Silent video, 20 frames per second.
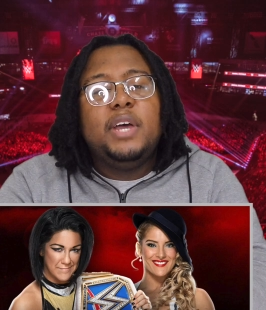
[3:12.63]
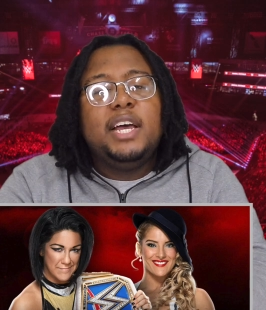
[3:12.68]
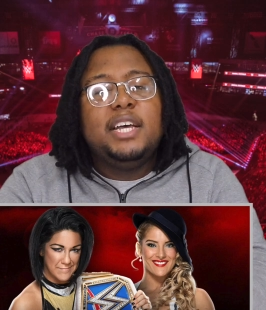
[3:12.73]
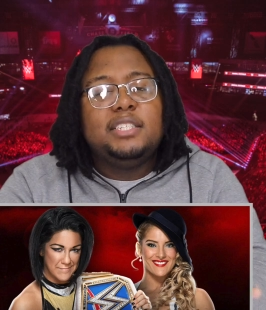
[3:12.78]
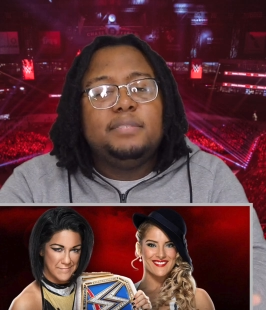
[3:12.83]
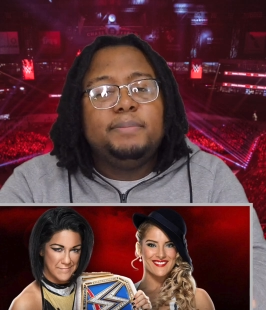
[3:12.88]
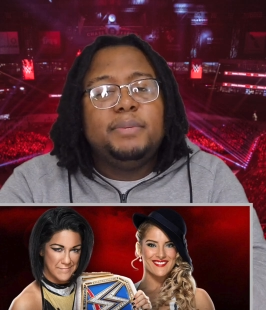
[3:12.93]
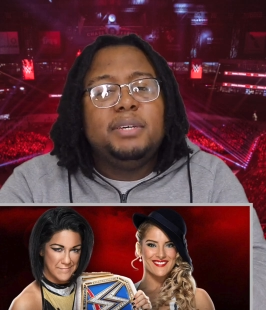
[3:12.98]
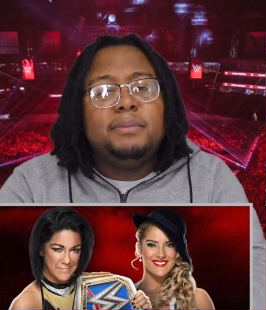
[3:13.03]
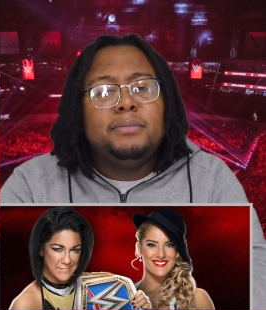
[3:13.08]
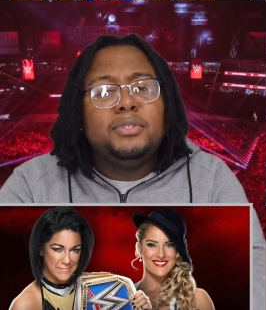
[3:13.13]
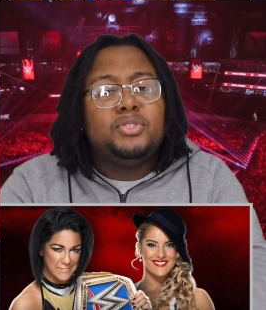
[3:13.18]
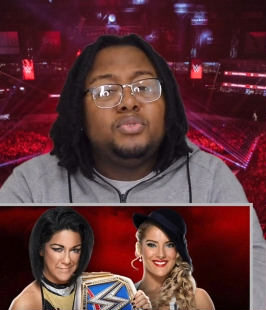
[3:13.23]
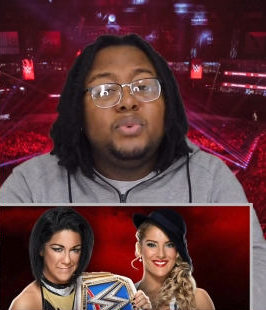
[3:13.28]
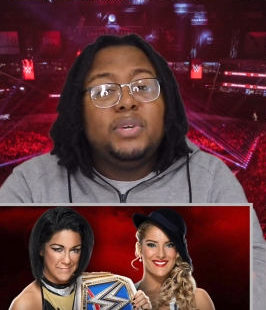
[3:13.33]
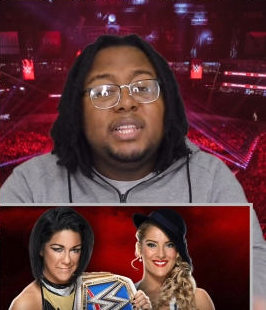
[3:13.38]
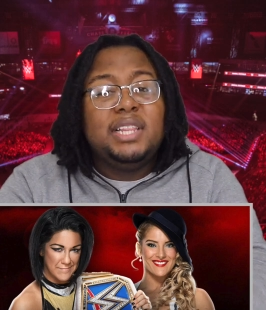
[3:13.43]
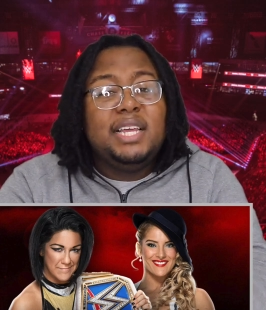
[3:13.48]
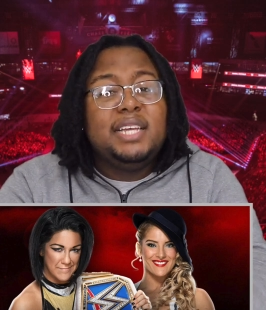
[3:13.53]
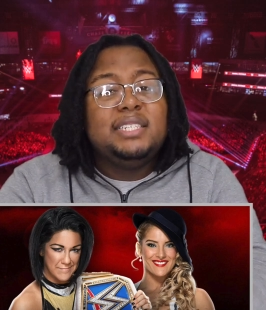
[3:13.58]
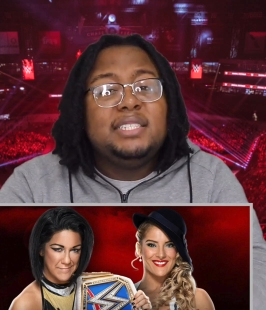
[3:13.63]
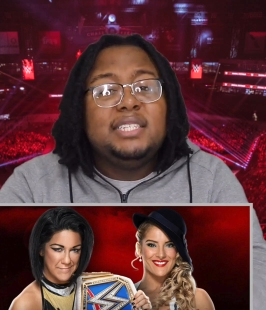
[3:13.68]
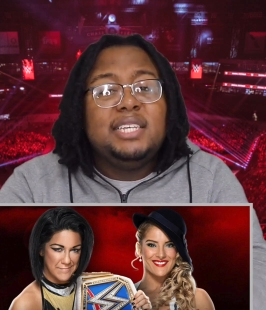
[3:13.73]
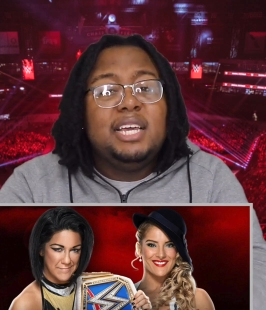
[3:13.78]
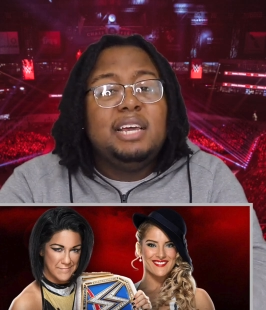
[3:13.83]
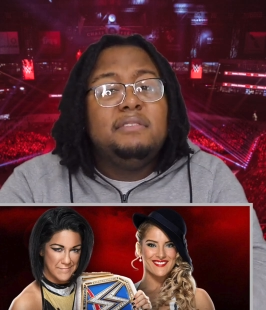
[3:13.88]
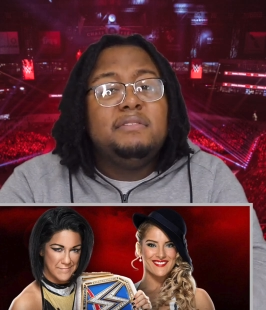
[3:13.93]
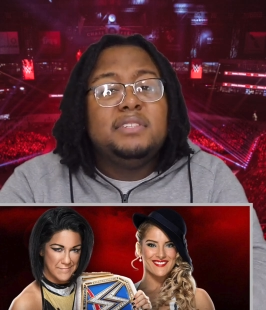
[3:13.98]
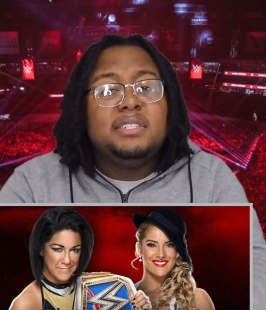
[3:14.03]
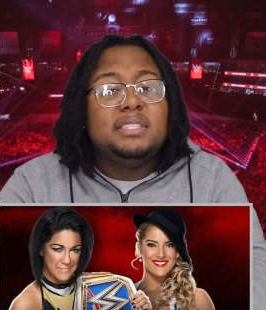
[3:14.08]
Speaker 1: has been between Lacey
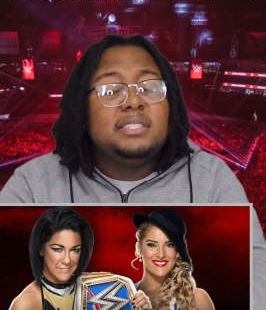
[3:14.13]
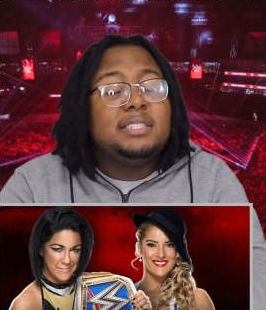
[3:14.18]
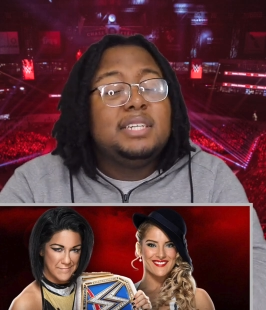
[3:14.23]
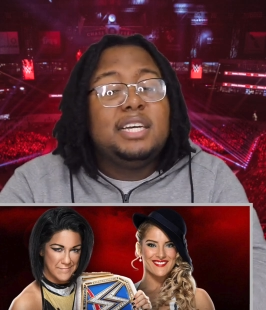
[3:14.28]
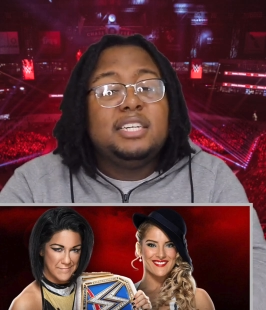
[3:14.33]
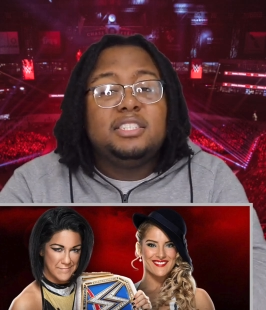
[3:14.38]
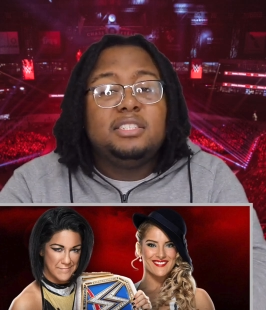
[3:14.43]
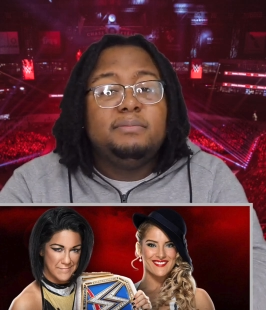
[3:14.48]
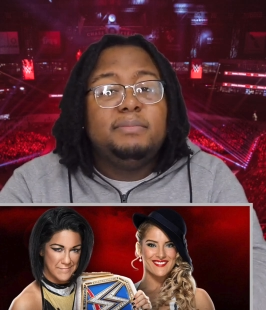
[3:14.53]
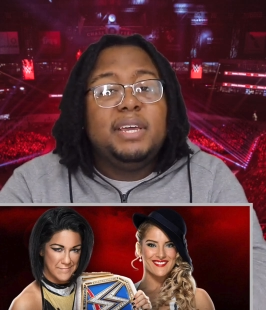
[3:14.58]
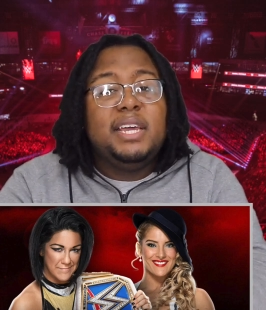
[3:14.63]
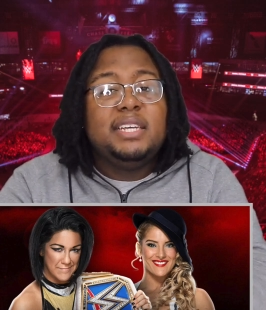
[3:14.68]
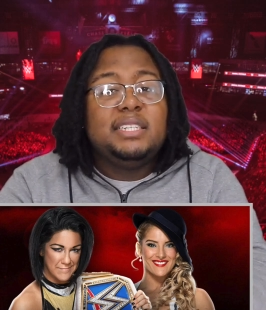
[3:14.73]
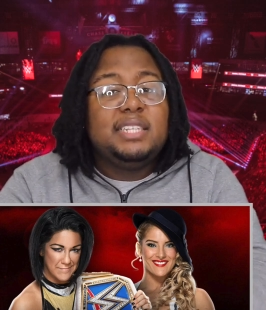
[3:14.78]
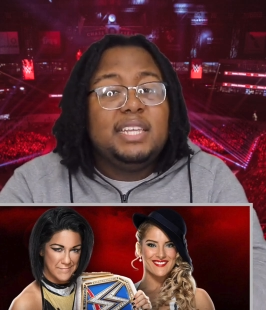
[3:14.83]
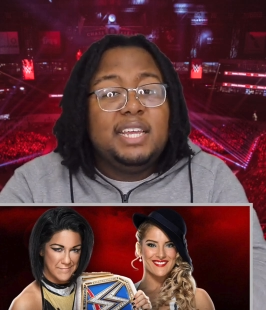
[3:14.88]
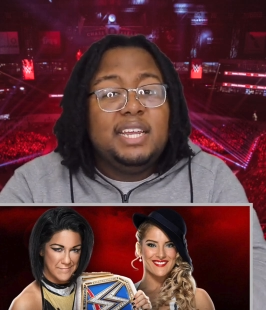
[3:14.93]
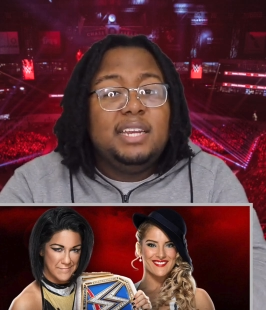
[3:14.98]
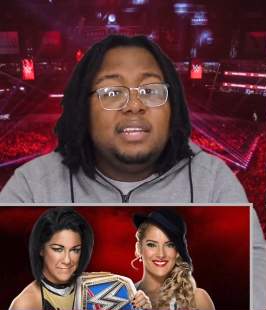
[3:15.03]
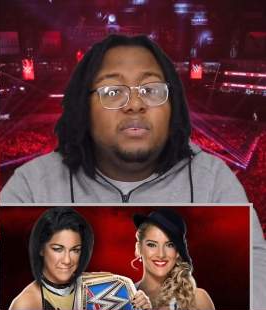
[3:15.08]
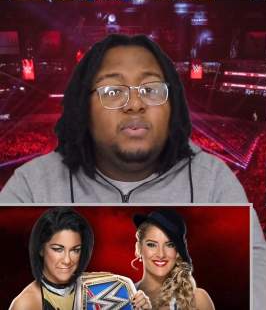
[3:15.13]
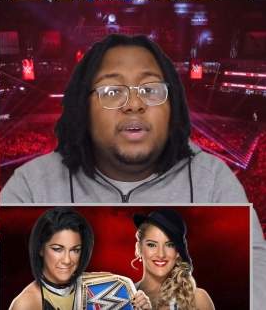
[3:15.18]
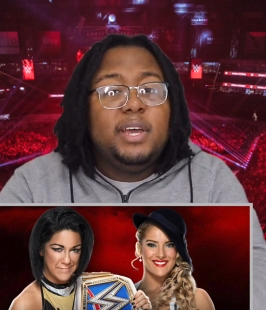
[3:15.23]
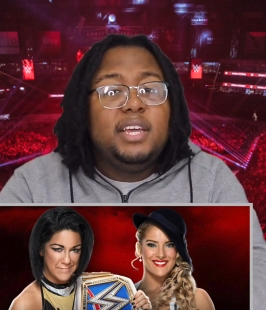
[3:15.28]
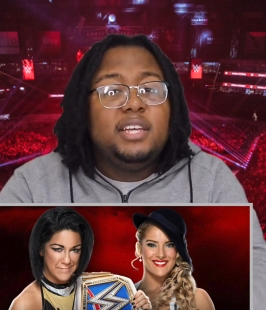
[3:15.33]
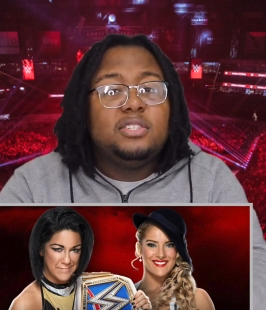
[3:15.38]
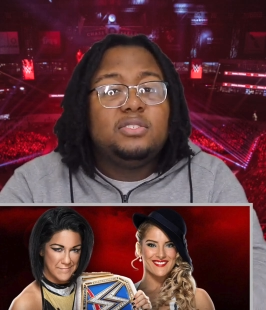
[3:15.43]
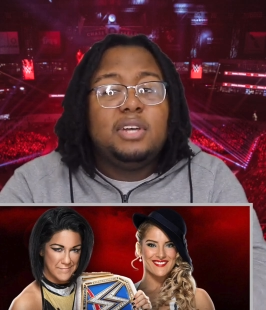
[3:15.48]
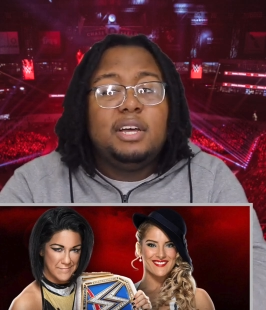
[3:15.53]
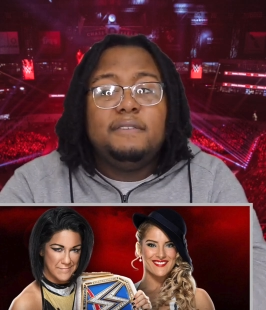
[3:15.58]
Evans and Sasha Banks
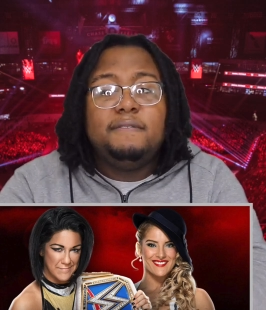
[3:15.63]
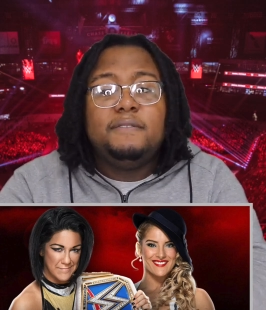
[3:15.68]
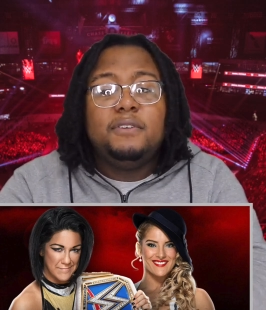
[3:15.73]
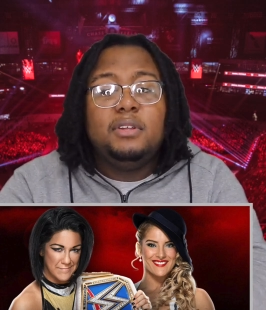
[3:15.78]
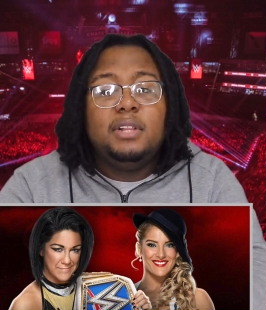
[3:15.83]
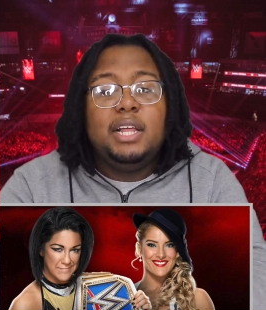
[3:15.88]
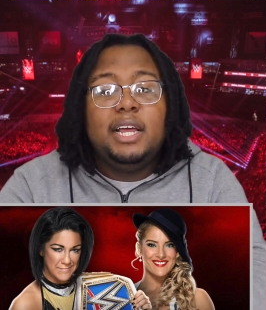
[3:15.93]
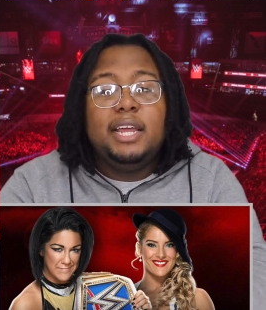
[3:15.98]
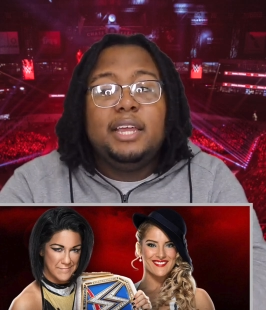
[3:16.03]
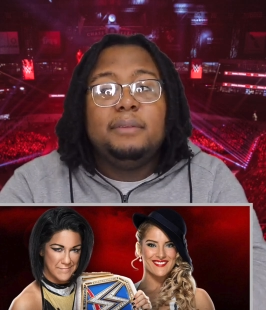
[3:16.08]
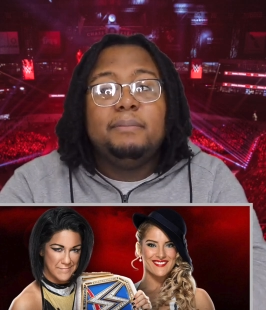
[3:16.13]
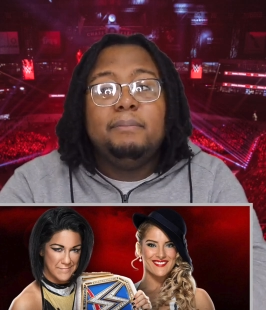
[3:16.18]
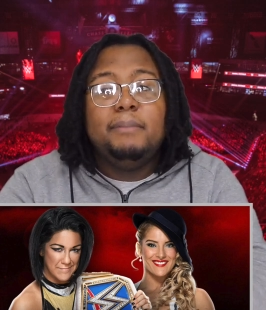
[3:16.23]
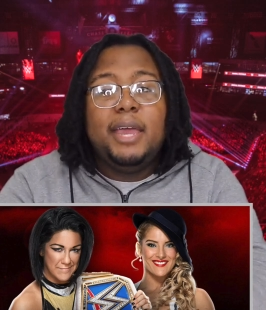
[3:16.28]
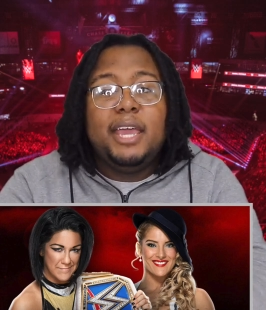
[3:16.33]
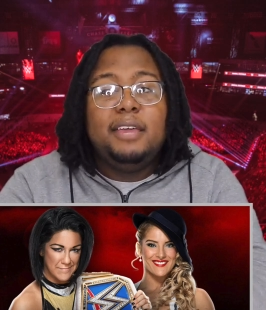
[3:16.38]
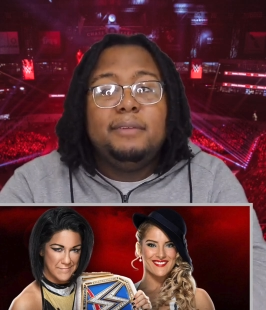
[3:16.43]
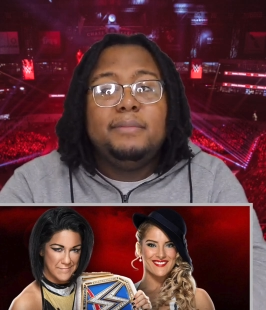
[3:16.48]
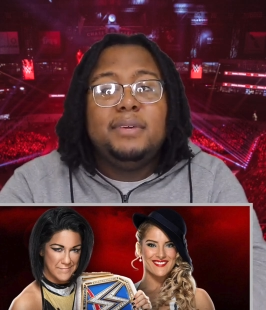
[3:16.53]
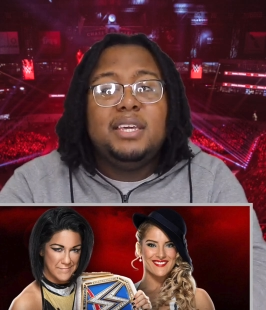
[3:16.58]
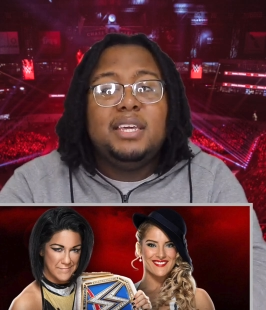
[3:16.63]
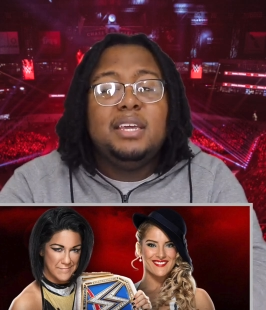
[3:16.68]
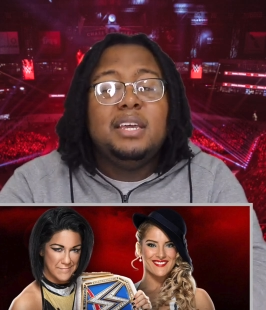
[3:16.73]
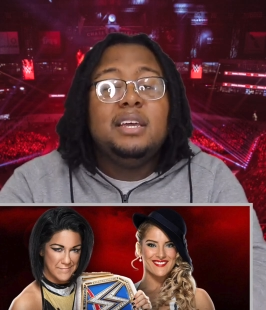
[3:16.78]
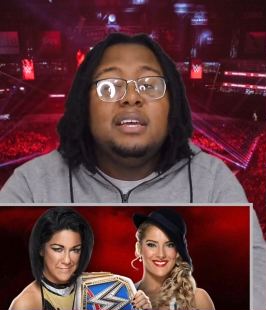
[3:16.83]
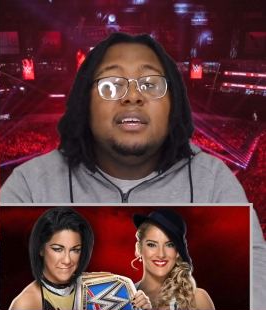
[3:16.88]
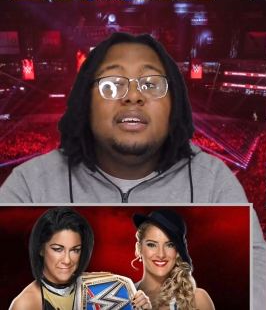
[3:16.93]
anyway, so I feel like maybe